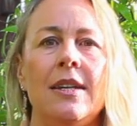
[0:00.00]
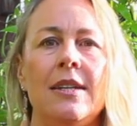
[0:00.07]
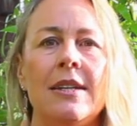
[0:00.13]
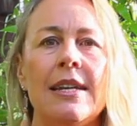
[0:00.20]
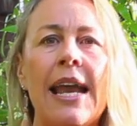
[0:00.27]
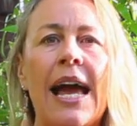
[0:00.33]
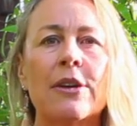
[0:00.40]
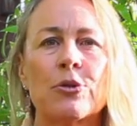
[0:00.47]

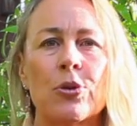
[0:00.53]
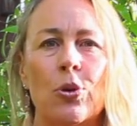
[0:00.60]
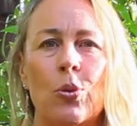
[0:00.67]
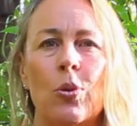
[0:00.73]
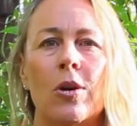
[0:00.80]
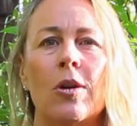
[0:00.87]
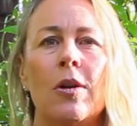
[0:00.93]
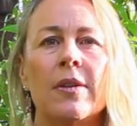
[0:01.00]

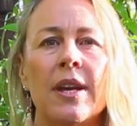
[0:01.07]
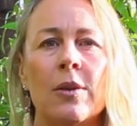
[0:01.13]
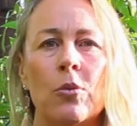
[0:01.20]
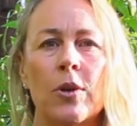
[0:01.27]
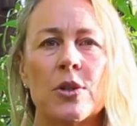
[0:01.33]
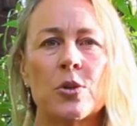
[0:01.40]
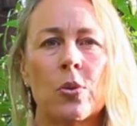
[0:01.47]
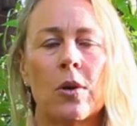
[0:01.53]
natural world
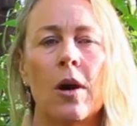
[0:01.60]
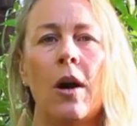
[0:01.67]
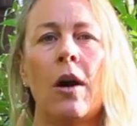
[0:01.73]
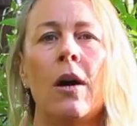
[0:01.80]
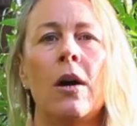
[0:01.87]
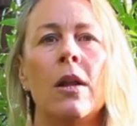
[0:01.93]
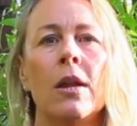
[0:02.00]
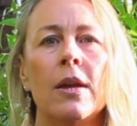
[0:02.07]
in which we're
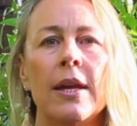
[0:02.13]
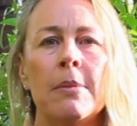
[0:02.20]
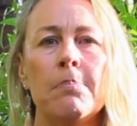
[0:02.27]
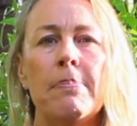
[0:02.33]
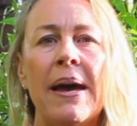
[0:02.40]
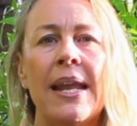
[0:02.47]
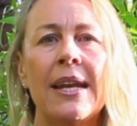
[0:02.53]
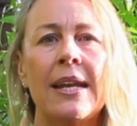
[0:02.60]
all
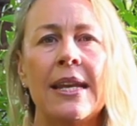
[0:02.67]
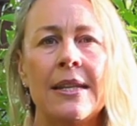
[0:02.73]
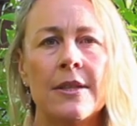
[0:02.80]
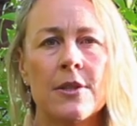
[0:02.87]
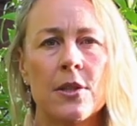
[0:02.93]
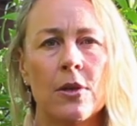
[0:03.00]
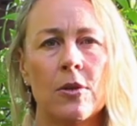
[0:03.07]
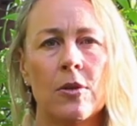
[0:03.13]
embedded
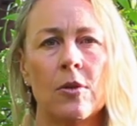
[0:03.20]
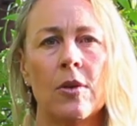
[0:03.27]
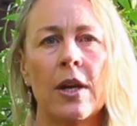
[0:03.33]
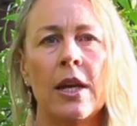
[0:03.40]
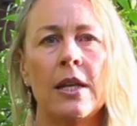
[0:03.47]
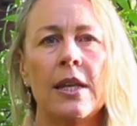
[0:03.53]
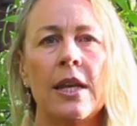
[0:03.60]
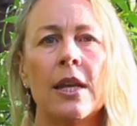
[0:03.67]
into
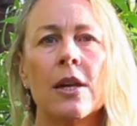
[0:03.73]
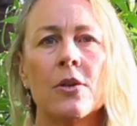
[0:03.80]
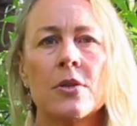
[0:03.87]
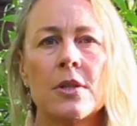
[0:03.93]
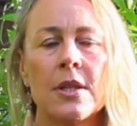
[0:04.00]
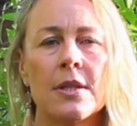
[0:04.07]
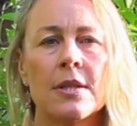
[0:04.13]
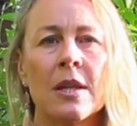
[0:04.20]
an
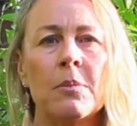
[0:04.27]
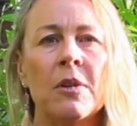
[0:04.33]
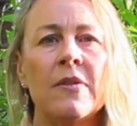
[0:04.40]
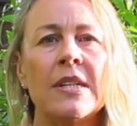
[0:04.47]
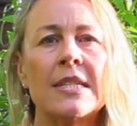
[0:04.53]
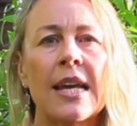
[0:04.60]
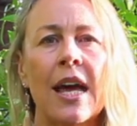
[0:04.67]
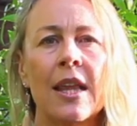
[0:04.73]
ecosystem of
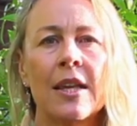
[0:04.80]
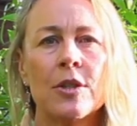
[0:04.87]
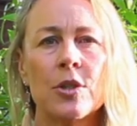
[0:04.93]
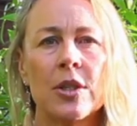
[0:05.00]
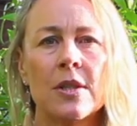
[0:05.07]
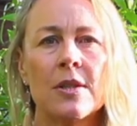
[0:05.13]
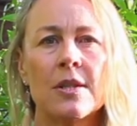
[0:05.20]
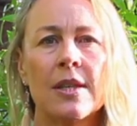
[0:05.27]

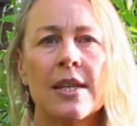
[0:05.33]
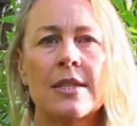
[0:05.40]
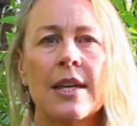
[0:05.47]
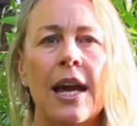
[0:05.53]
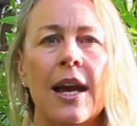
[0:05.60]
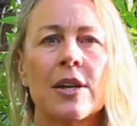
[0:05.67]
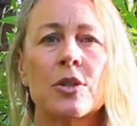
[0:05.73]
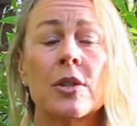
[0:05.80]
intelligence that's
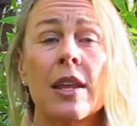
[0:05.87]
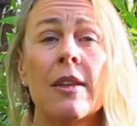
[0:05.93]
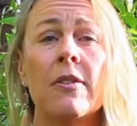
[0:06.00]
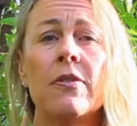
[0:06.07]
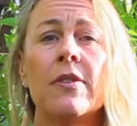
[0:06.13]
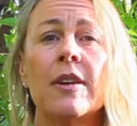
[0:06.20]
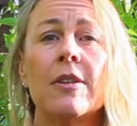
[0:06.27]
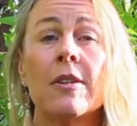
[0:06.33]
actually the
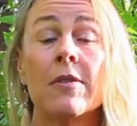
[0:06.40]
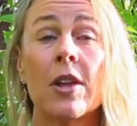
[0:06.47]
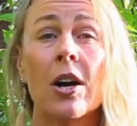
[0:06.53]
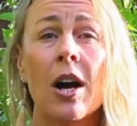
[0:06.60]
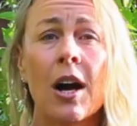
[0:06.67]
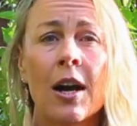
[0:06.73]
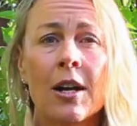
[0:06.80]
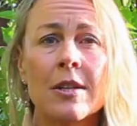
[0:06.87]
field of the
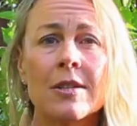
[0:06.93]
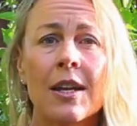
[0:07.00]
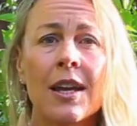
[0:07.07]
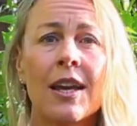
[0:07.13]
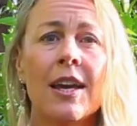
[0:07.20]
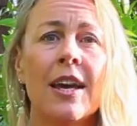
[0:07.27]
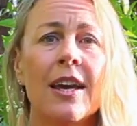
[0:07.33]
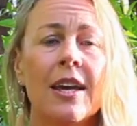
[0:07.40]
heart,
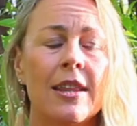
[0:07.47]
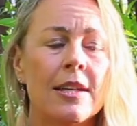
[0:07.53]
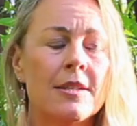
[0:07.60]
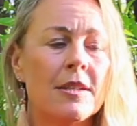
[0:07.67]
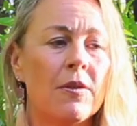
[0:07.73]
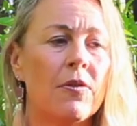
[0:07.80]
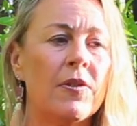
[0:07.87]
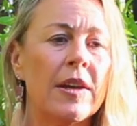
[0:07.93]

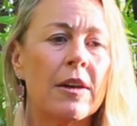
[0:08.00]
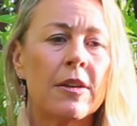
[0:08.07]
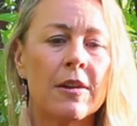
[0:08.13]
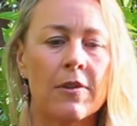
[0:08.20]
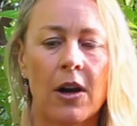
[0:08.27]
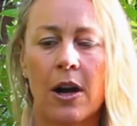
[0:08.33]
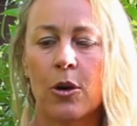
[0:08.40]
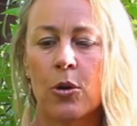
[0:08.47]
that's the field
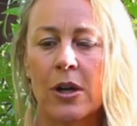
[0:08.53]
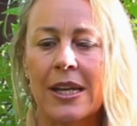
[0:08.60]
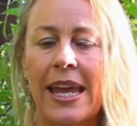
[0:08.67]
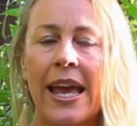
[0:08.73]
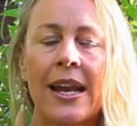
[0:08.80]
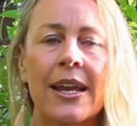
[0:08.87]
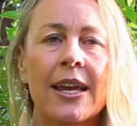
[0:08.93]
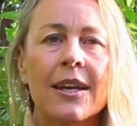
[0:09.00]
of our
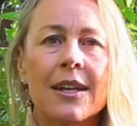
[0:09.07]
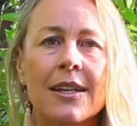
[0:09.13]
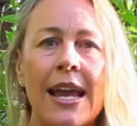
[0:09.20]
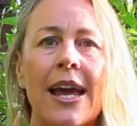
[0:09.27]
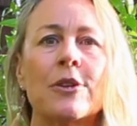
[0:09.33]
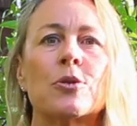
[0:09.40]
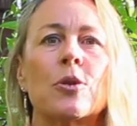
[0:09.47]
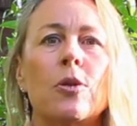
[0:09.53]
organic,
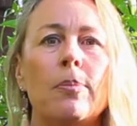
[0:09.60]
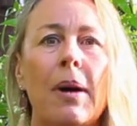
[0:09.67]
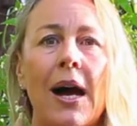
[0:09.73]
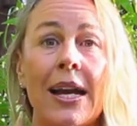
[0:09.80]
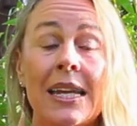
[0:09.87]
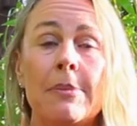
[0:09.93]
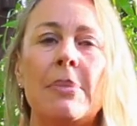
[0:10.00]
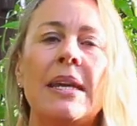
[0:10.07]
natural
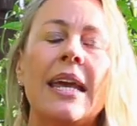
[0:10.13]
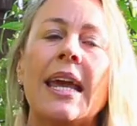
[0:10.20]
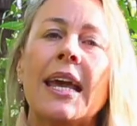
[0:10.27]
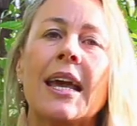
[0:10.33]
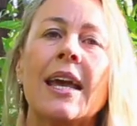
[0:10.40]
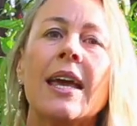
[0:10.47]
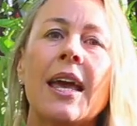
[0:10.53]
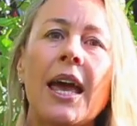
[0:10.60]
body
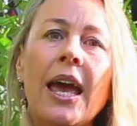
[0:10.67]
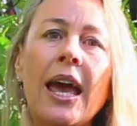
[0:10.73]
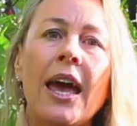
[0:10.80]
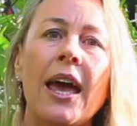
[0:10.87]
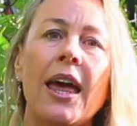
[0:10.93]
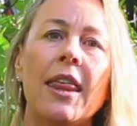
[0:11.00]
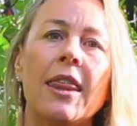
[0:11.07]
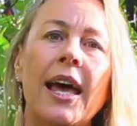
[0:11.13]
being,
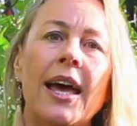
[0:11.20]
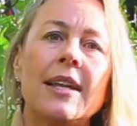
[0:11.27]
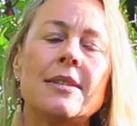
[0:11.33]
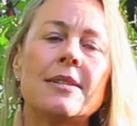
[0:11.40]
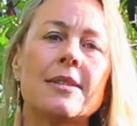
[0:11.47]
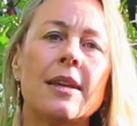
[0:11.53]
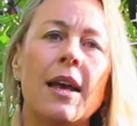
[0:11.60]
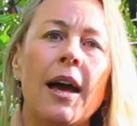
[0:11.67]

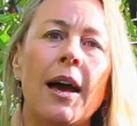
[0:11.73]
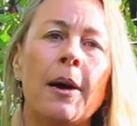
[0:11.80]
that's